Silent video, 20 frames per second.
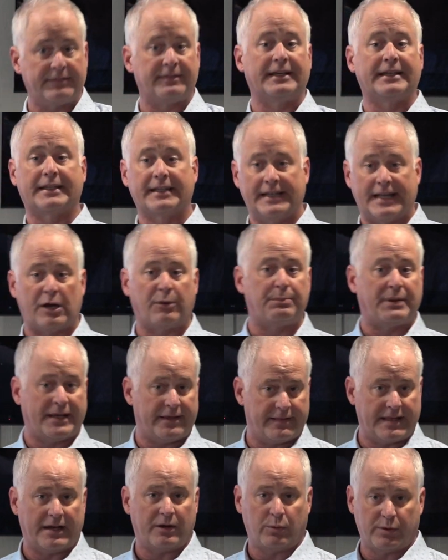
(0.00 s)
They can now pay
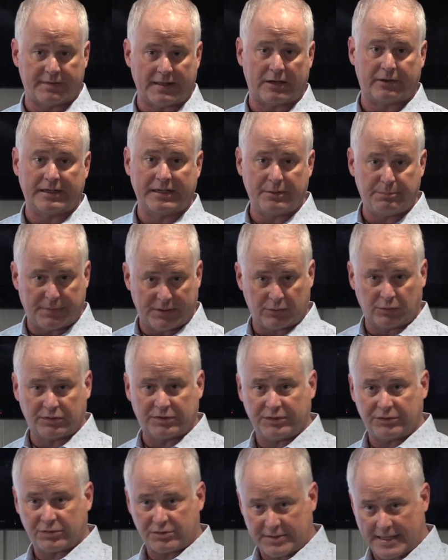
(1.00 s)
that without any
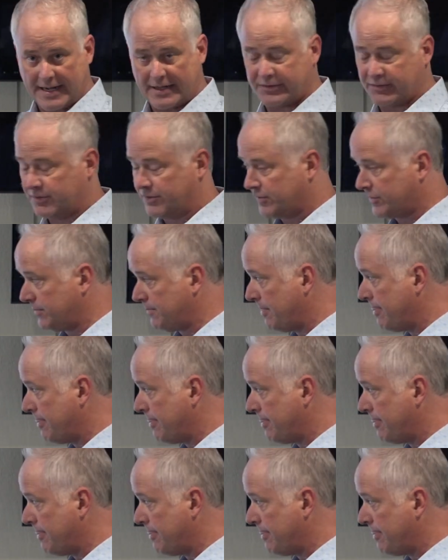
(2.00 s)
penalties or taxes.